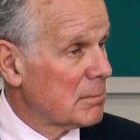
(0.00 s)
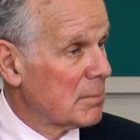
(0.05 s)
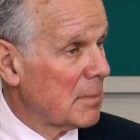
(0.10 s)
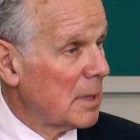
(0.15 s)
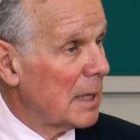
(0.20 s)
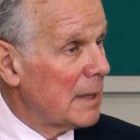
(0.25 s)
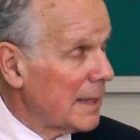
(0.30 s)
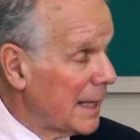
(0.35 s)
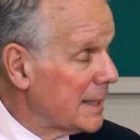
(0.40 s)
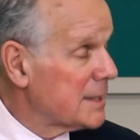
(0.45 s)

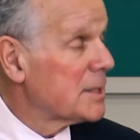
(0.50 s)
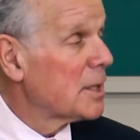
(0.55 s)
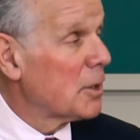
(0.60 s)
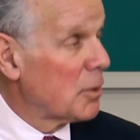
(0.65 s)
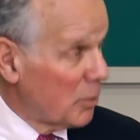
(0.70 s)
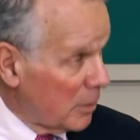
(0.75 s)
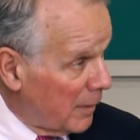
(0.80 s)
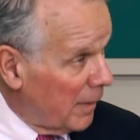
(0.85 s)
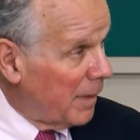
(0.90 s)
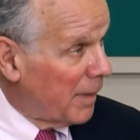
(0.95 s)
And that's a
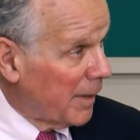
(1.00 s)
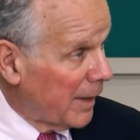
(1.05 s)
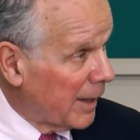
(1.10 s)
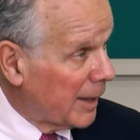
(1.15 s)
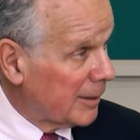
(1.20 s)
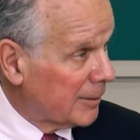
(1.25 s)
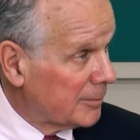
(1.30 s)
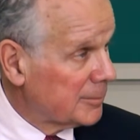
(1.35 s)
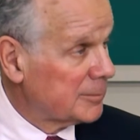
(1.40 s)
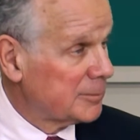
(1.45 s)
good thing.
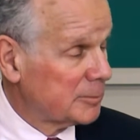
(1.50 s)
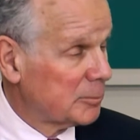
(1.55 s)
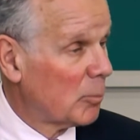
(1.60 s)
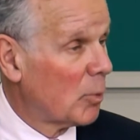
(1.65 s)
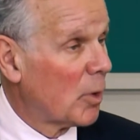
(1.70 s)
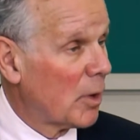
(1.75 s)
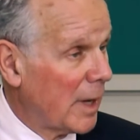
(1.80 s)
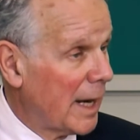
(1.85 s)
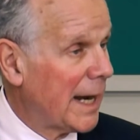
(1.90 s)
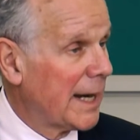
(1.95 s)

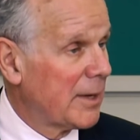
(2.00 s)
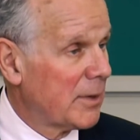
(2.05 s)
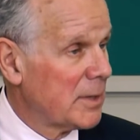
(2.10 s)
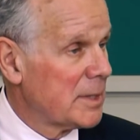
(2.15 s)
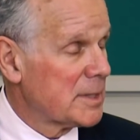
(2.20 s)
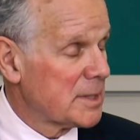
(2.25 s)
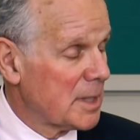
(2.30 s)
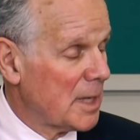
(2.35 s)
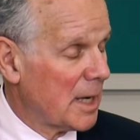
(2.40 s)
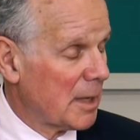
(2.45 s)
More
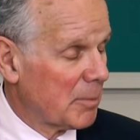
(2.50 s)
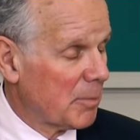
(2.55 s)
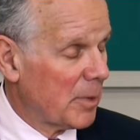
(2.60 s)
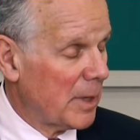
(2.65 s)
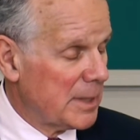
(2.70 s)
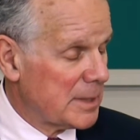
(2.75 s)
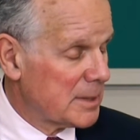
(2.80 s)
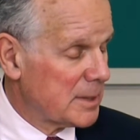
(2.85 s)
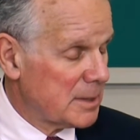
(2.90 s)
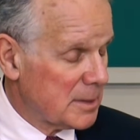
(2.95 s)
accurate stock
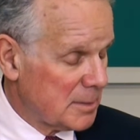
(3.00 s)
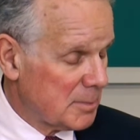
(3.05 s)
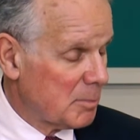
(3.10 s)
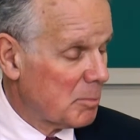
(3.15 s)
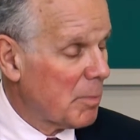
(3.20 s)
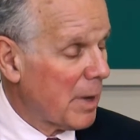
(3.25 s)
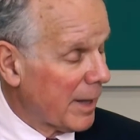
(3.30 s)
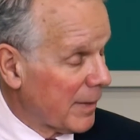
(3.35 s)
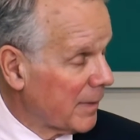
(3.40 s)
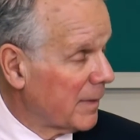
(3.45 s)
prices
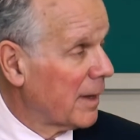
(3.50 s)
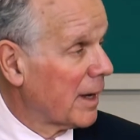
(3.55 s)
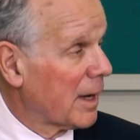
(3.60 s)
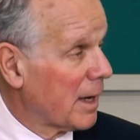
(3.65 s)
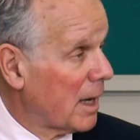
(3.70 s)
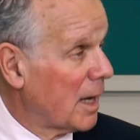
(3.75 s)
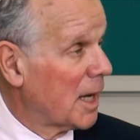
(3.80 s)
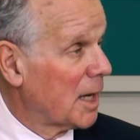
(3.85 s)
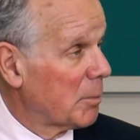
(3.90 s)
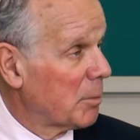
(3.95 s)
make the
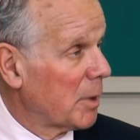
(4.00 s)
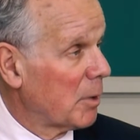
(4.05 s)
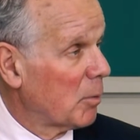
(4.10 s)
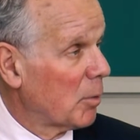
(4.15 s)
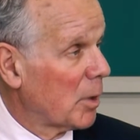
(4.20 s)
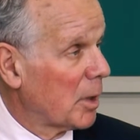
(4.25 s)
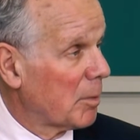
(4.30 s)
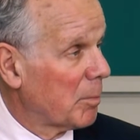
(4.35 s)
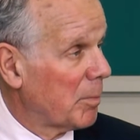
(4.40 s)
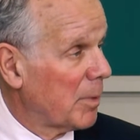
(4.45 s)
economy
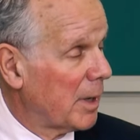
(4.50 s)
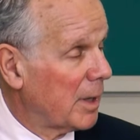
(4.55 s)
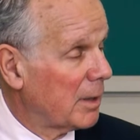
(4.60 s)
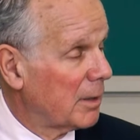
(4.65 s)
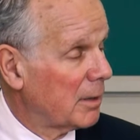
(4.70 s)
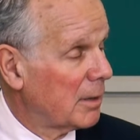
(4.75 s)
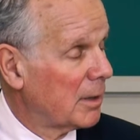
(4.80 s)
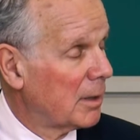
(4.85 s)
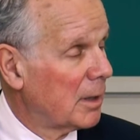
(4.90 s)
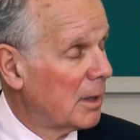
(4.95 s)
work
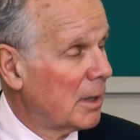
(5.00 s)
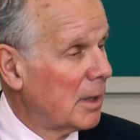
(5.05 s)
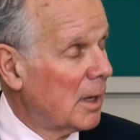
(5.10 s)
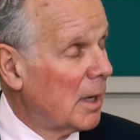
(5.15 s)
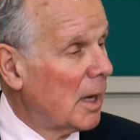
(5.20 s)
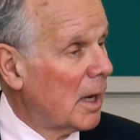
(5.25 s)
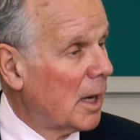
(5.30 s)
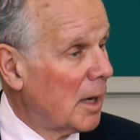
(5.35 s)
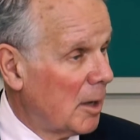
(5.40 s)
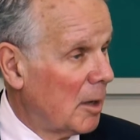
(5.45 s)
better.
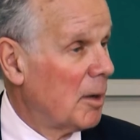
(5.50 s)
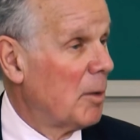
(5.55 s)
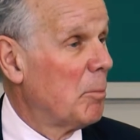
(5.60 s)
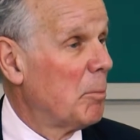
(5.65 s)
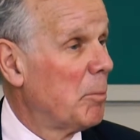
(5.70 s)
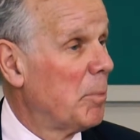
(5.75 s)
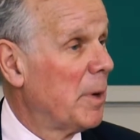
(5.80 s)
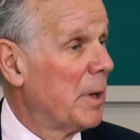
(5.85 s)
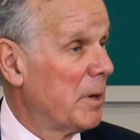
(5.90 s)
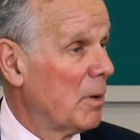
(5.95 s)

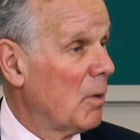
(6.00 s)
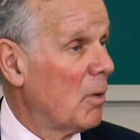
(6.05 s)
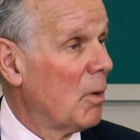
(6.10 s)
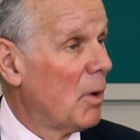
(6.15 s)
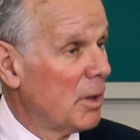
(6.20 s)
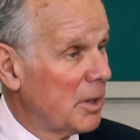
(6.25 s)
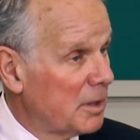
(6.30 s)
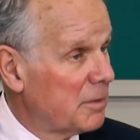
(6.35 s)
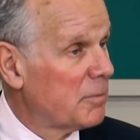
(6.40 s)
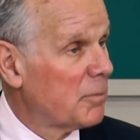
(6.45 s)
But
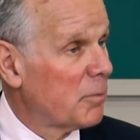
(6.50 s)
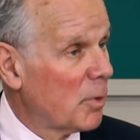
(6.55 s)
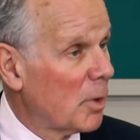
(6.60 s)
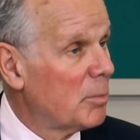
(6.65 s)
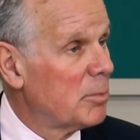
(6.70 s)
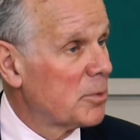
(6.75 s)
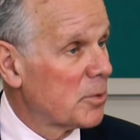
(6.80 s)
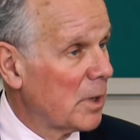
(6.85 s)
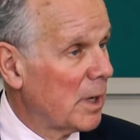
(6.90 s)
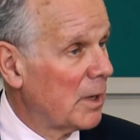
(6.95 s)
all
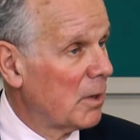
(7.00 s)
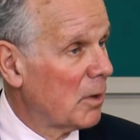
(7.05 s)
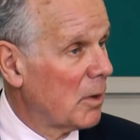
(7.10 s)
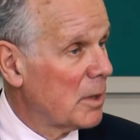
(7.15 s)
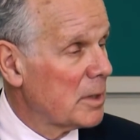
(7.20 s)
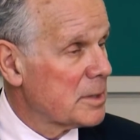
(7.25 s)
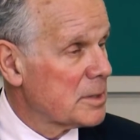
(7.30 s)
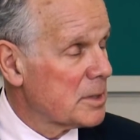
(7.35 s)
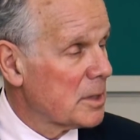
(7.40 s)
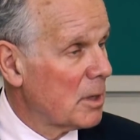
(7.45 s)
informed trade
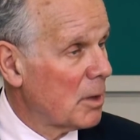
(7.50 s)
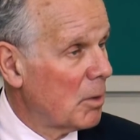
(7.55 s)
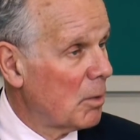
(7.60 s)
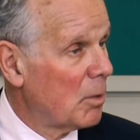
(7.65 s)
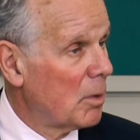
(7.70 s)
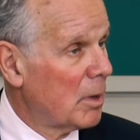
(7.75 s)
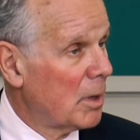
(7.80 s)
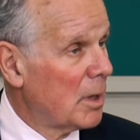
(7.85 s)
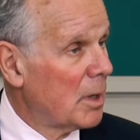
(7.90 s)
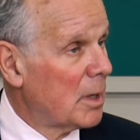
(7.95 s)
also
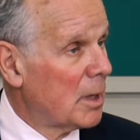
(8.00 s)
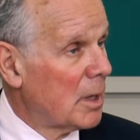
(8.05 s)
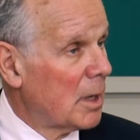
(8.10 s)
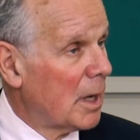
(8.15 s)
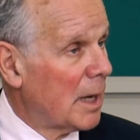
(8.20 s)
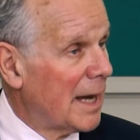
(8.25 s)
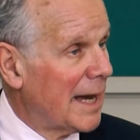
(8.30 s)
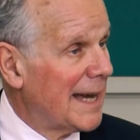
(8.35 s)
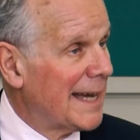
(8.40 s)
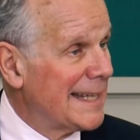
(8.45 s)

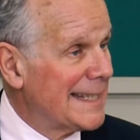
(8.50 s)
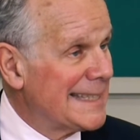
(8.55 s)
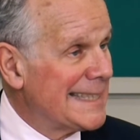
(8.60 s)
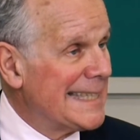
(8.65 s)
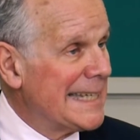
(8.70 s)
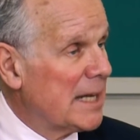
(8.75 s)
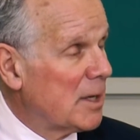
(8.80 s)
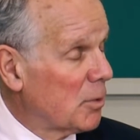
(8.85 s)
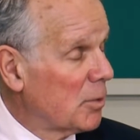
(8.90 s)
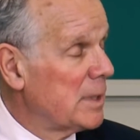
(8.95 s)

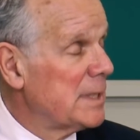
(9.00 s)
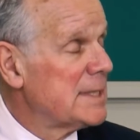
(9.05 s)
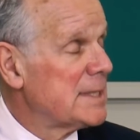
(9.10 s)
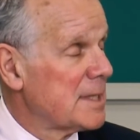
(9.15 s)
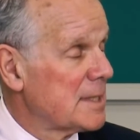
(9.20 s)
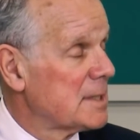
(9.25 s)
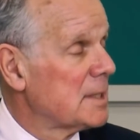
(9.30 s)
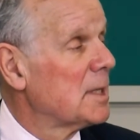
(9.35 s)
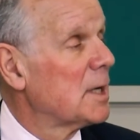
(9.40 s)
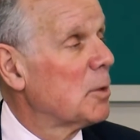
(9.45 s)

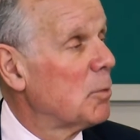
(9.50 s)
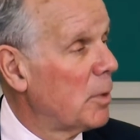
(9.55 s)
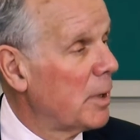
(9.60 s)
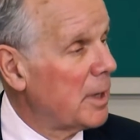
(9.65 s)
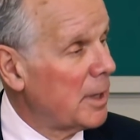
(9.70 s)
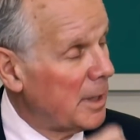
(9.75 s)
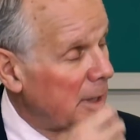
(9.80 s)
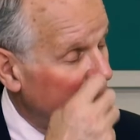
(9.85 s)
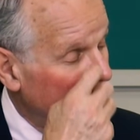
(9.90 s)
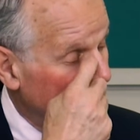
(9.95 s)
decreases
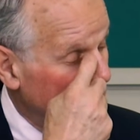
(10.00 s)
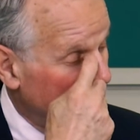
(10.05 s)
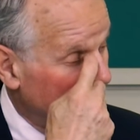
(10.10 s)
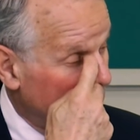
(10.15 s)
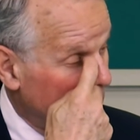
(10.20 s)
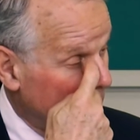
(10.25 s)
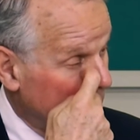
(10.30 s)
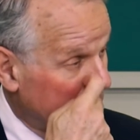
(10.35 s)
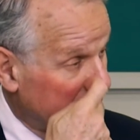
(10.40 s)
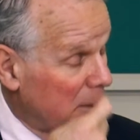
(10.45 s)
liquidity in the
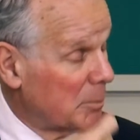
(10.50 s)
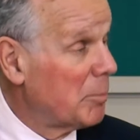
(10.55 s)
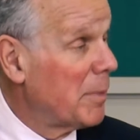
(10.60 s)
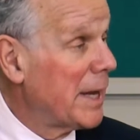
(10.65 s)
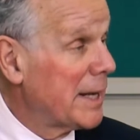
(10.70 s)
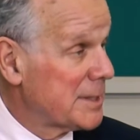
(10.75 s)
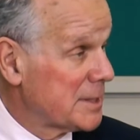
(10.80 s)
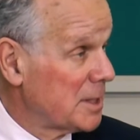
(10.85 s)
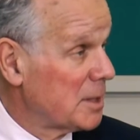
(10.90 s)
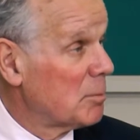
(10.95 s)
market,
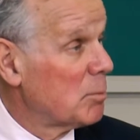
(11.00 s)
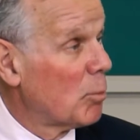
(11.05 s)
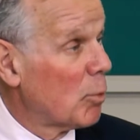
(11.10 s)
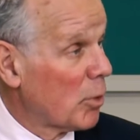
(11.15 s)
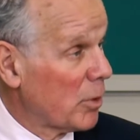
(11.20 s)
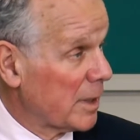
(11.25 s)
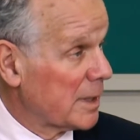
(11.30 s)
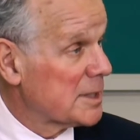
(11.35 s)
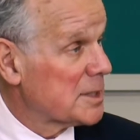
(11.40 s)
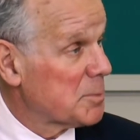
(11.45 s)
makes it
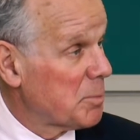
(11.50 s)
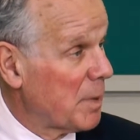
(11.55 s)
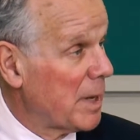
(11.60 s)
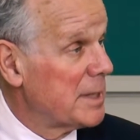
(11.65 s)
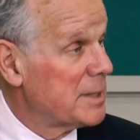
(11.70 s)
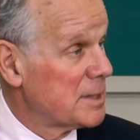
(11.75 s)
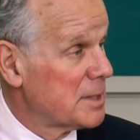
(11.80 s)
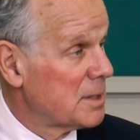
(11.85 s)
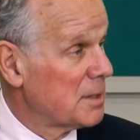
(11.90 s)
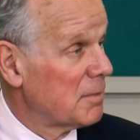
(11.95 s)
more
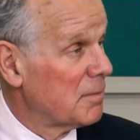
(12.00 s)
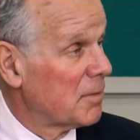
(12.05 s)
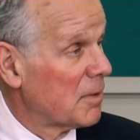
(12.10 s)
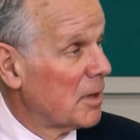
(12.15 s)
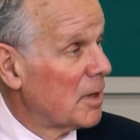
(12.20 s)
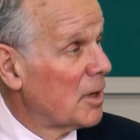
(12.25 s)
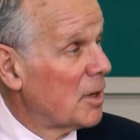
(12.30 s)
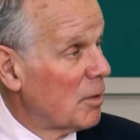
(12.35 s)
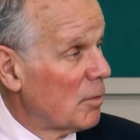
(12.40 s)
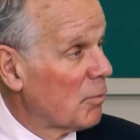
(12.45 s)
expensive
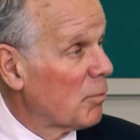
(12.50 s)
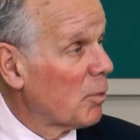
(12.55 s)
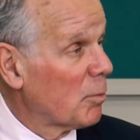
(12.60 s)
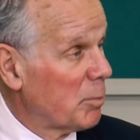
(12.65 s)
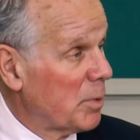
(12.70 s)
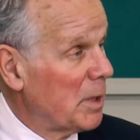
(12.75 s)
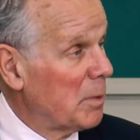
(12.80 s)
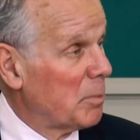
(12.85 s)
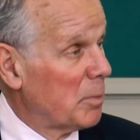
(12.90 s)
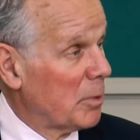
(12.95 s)
for
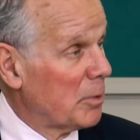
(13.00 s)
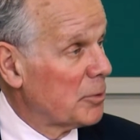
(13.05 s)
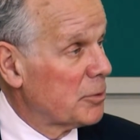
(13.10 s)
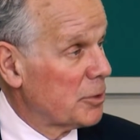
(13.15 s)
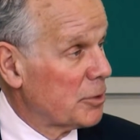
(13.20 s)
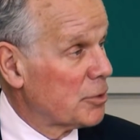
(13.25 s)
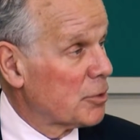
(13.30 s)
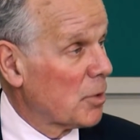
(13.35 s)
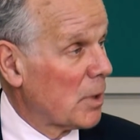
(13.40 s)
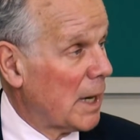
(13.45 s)
people to
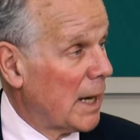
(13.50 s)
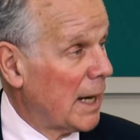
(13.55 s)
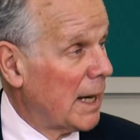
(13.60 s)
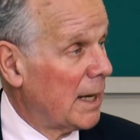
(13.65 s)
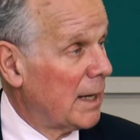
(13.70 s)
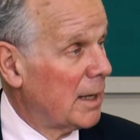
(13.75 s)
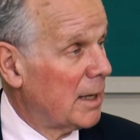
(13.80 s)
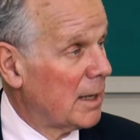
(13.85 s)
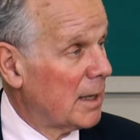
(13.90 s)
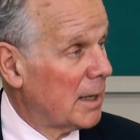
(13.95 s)
trade